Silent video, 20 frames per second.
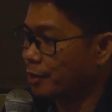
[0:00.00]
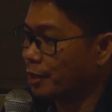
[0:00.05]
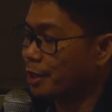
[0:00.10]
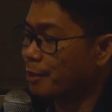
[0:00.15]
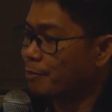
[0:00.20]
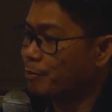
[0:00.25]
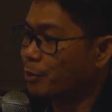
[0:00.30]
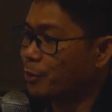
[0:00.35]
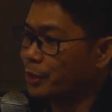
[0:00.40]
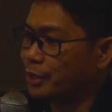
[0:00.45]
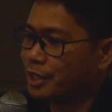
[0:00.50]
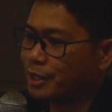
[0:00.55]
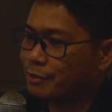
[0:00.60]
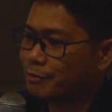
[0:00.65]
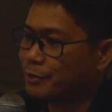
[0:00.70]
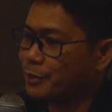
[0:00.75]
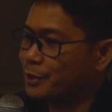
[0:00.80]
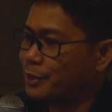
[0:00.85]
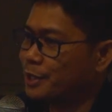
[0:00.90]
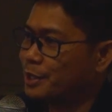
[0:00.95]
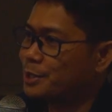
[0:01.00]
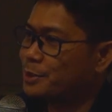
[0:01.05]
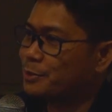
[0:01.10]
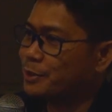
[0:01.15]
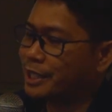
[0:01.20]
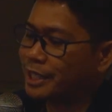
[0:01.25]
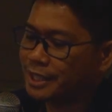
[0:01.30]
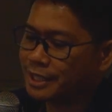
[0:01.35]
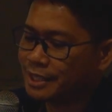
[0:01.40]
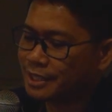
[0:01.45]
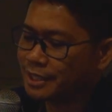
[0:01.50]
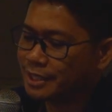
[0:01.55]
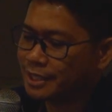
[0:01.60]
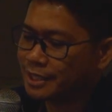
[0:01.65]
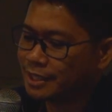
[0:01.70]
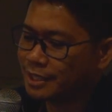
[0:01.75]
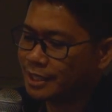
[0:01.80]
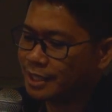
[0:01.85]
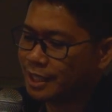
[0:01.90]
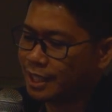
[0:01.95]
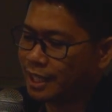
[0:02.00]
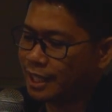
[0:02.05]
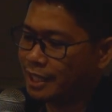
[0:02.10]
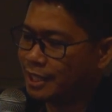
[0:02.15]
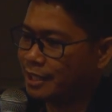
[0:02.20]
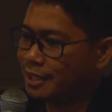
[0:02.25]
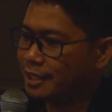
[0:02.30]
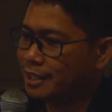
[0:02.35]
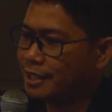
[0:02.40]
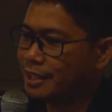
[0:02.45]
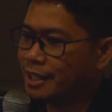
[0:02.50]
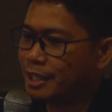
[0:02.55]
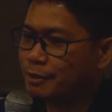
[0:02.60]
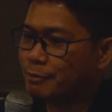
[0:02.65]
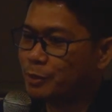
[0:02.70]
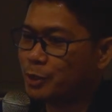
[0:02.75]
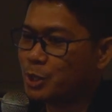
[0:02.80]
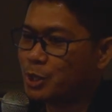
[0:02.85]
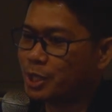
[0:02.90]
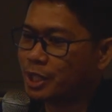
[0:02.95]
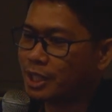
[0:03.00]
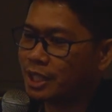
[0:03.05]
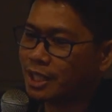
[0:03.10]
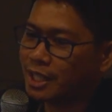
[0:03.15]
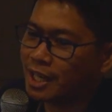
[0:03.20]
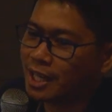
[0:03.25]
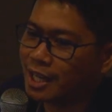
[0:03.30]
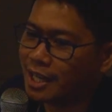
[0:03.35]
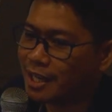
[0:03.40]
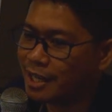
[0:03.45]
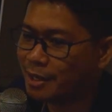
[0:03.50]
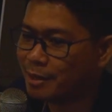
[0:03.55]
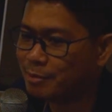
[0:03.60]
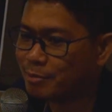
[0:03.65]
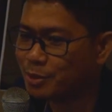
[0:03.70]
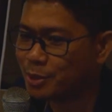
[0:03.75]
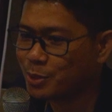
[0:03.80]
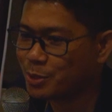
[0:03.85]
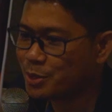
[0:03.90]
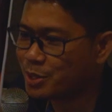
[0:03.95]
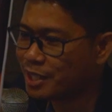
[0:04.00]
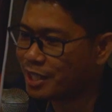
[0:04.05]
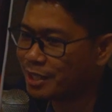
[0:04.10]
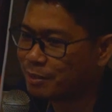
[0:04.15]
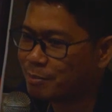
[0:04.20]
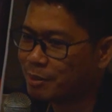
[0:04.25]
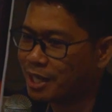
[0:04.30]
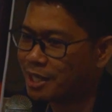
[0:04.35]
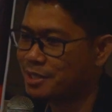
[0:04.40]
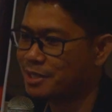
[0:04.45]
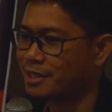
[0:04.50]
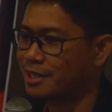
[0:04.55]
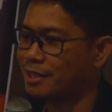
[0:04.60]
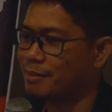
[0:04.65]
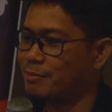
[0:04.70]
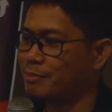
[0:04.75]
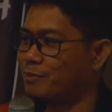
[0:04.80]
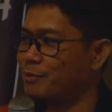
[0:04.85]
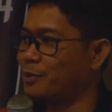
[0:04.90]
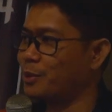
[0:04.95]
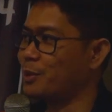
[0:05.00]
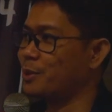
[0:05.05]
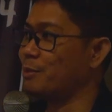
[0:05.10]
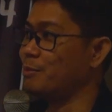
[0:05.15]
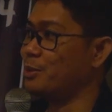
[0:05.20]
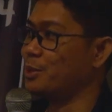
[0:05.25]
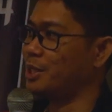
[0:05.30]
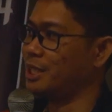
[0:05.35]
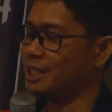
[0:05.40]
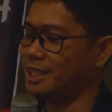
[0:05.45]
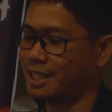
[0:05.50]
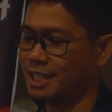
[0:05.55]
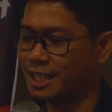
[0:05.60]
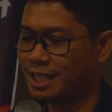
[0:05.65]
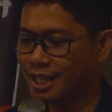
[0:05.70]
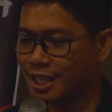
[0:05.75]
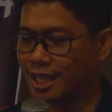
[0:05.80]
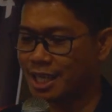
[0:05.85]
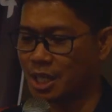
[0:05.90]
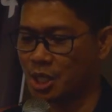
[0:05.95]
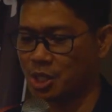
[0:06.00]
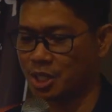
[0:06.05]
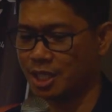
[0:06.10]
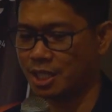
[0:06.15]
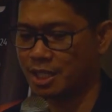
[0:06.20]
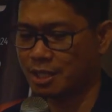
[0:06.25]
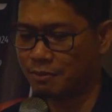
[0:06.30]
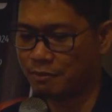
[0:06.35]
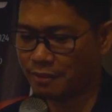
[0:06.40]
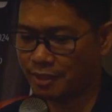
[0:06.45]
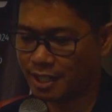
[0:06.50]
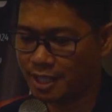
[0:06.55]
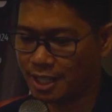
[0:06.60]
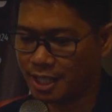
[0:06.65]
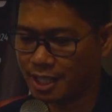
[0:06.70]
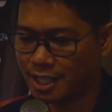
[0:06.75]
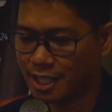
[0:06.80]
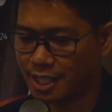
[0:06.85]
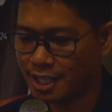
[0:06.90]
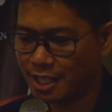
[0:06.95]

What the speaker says: reporting for this one. And unfortunately, I am using PyCharm for community because it's free.